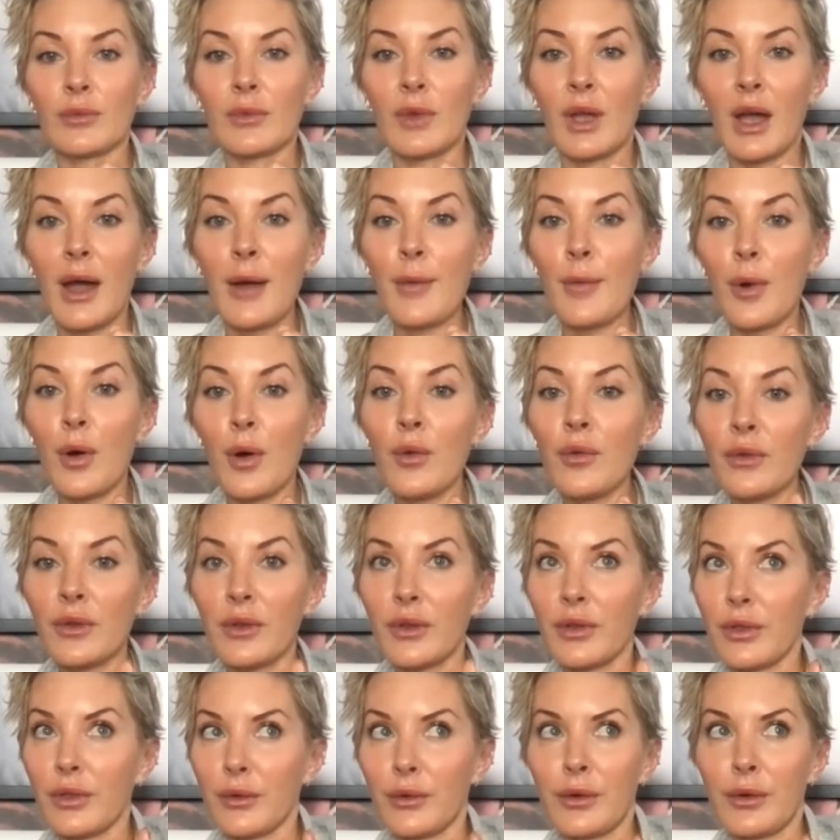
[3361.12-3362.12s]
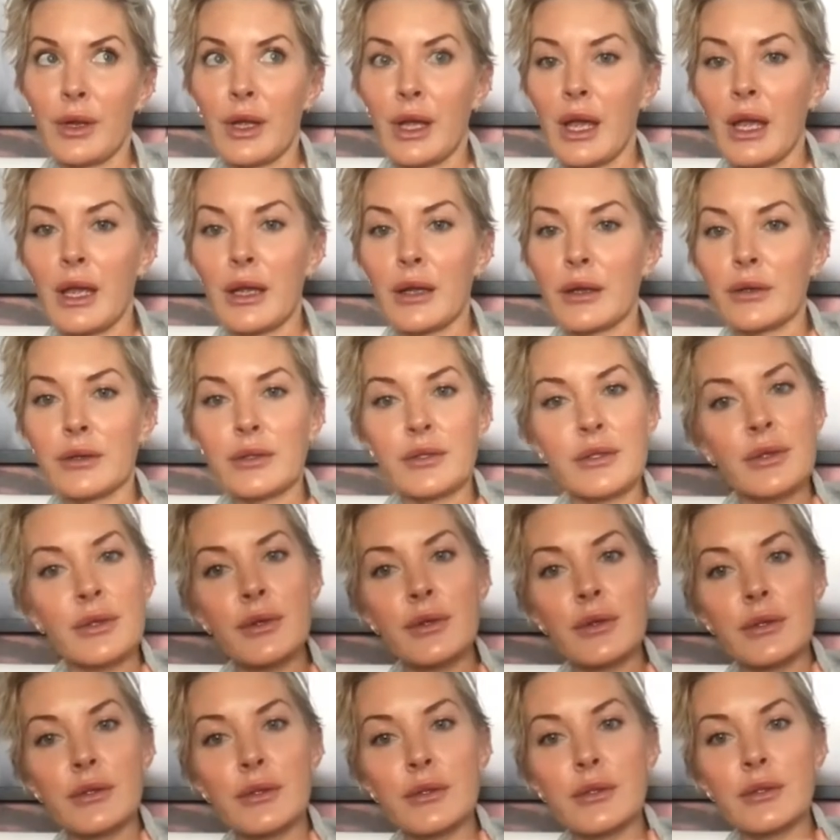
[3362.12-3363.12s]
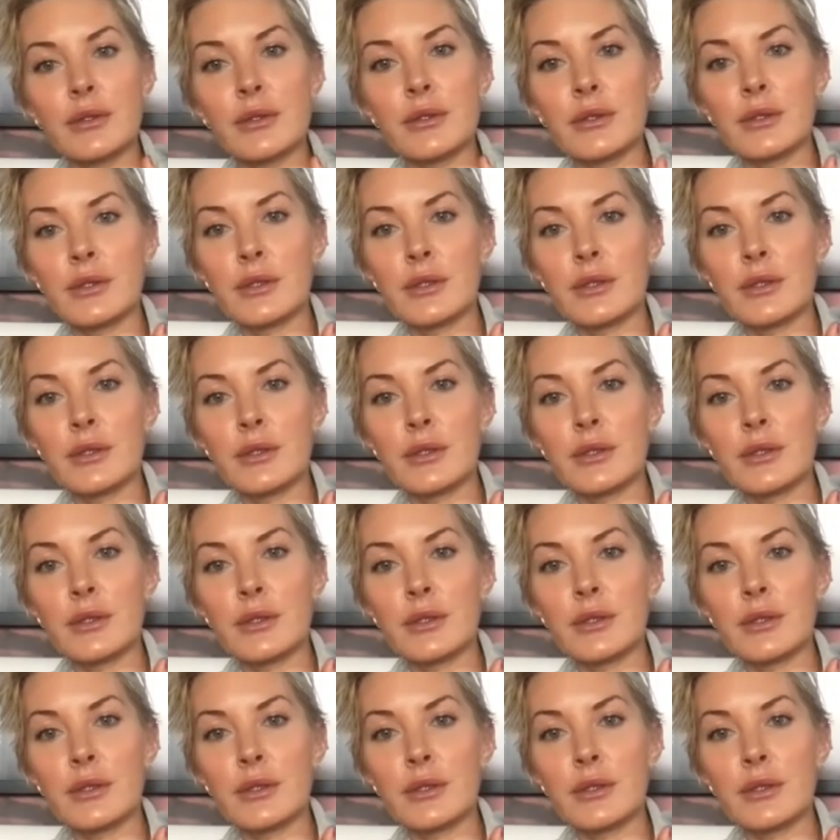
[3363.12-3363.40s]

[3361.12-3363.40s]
I'm only 38 years old.